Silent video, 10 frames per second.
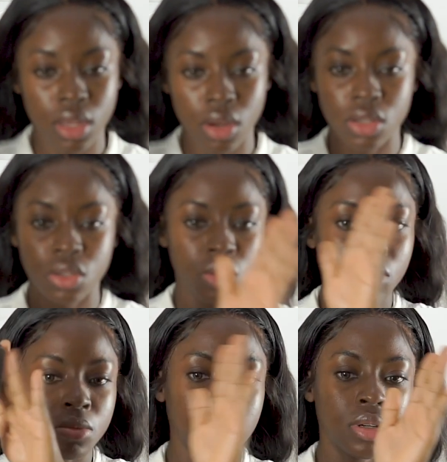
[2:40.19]
a hot
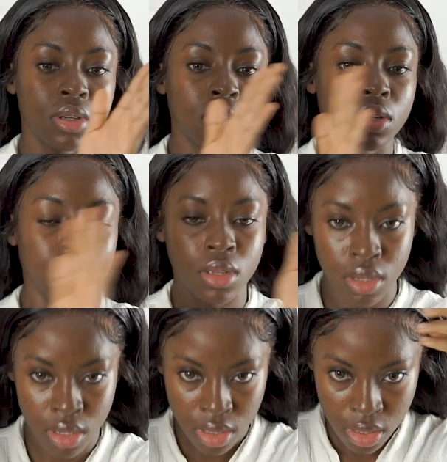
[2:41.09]
comb,
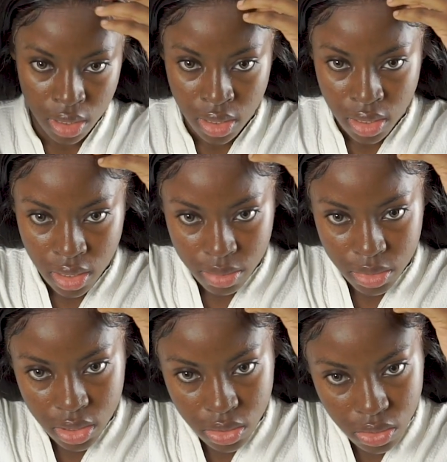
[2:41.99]
I'm
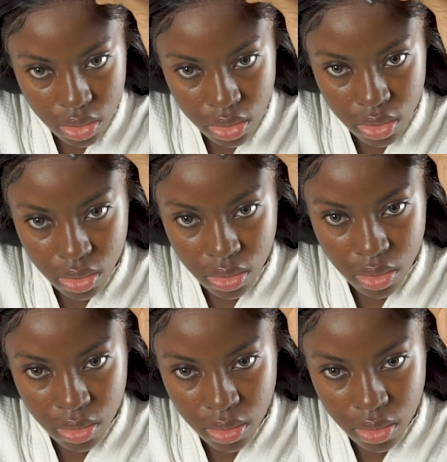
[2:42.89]
just going to